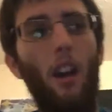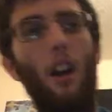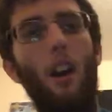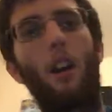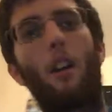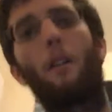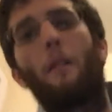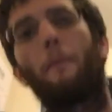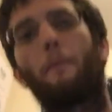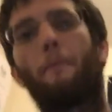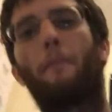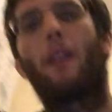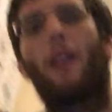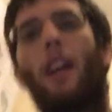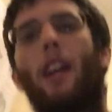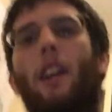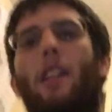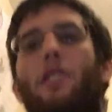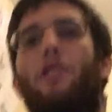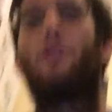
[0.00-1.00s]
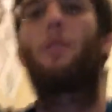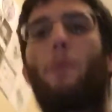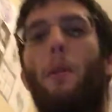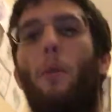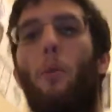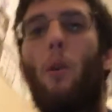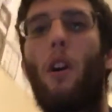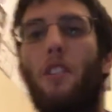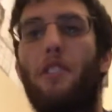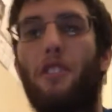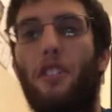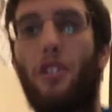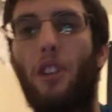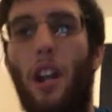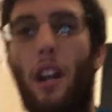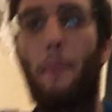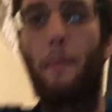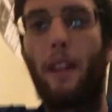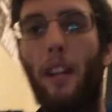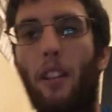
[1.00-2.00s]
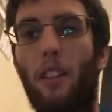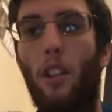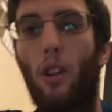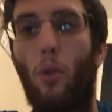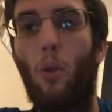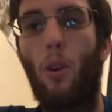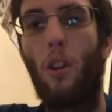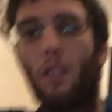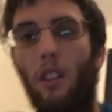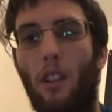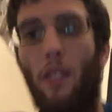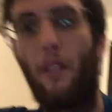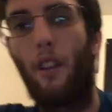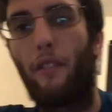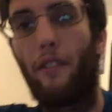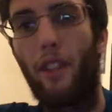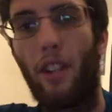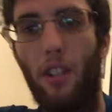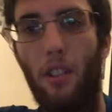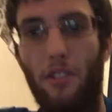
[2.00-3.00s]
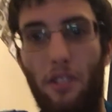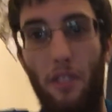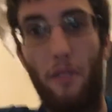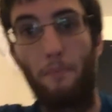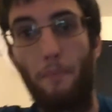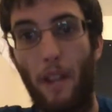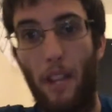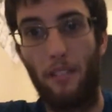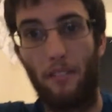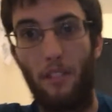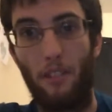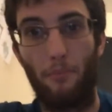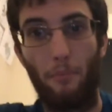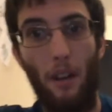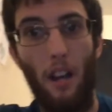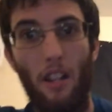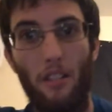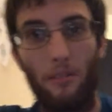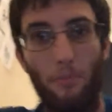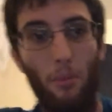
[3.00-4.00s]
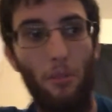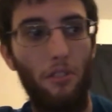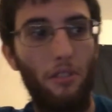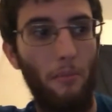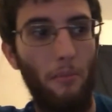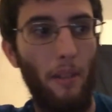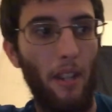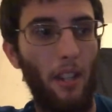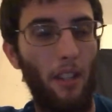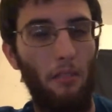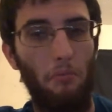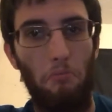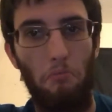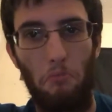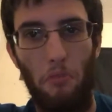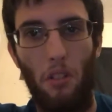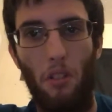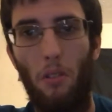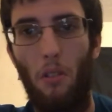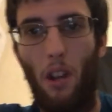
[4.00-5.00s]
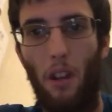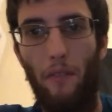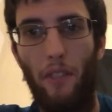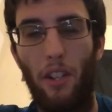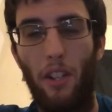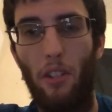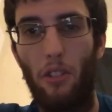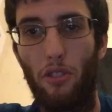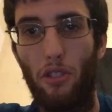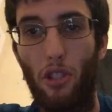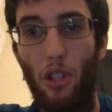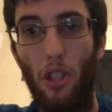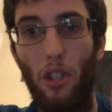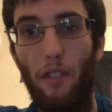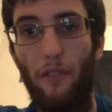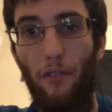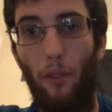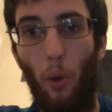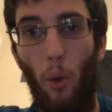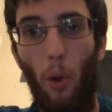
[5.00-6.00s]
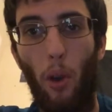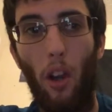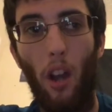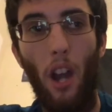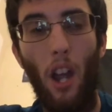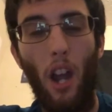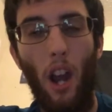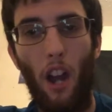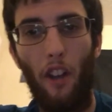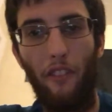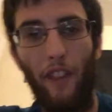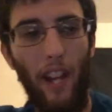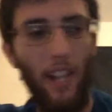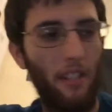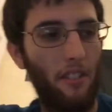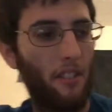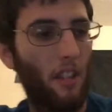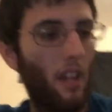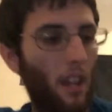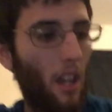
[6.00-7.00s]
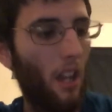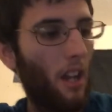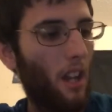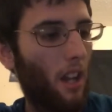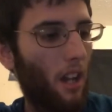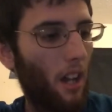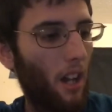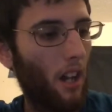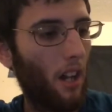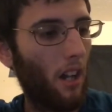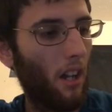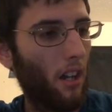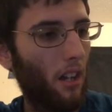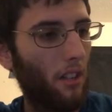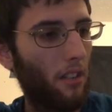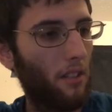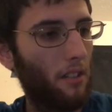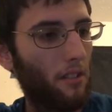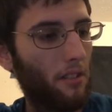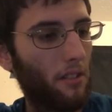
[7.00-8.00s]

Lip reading: And so we want to try to make the quality of our videos as best as possible to make, you know, our videos good for our fans. Oh